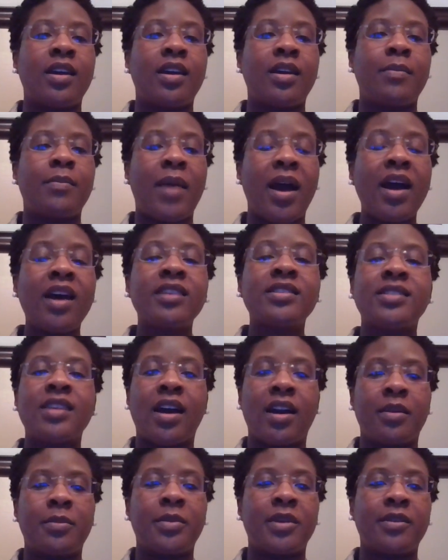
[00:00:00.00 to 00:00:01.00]
My
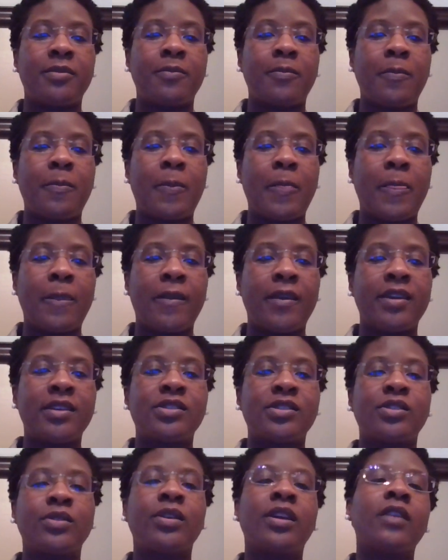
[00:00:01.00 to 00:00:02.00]
assignment is
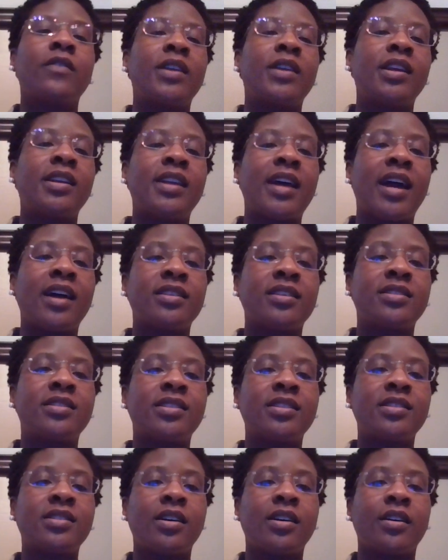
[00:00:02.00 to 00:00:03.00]
to give an
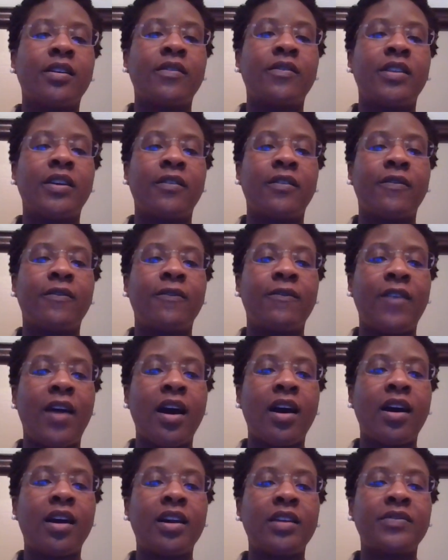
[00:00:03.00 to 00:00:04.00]
analysis of the
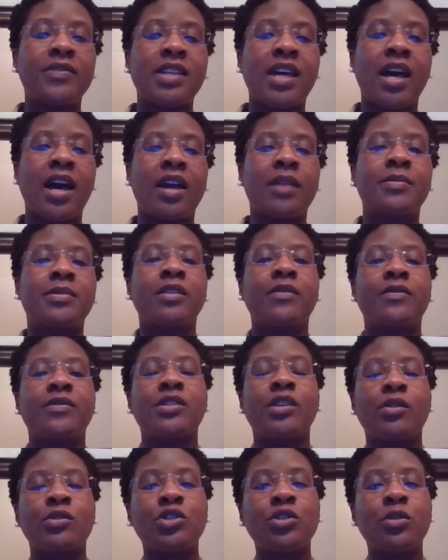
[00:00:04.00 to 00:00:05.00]
5 types of
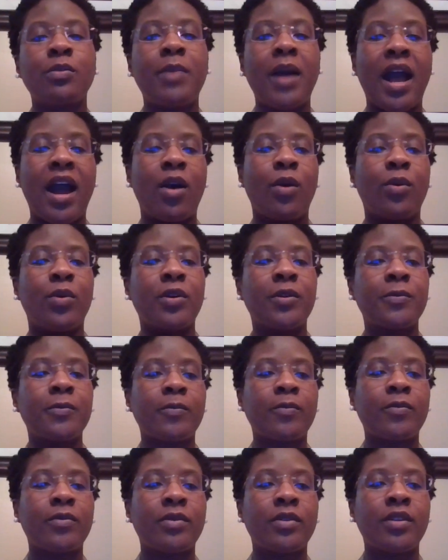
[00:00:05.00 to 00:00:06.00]
social power.
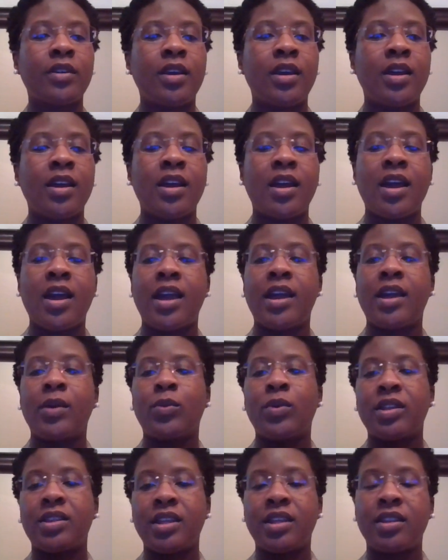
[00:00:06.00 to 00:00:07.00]

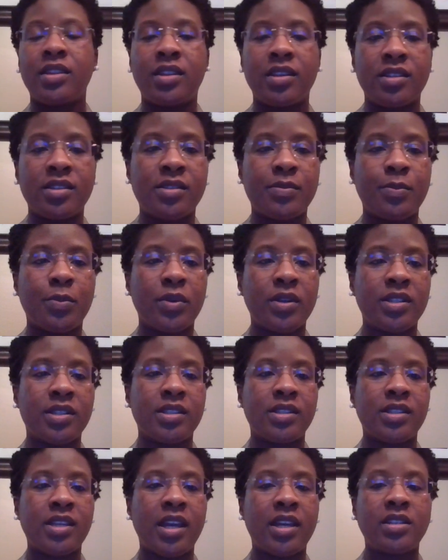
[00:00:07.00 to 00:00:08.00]
Within this
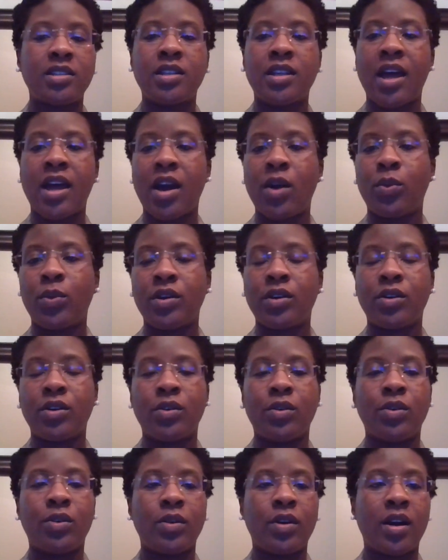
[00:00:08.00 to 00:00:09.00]
presentation, I
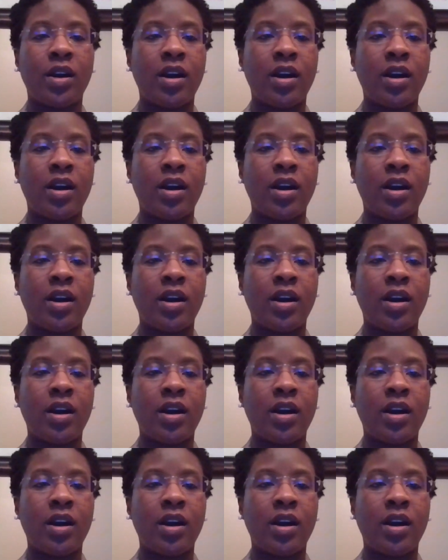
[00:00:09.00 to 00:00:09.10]
will